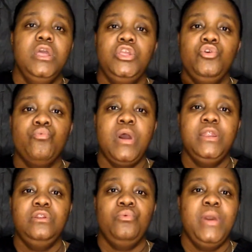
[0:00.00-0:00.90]
You
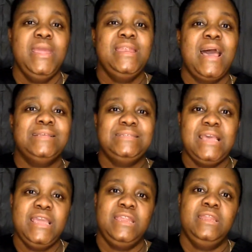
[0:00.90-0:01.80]
running away, not
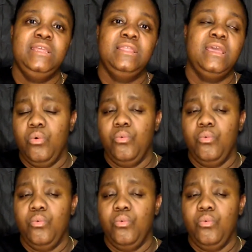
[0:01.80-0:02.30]
saying anything.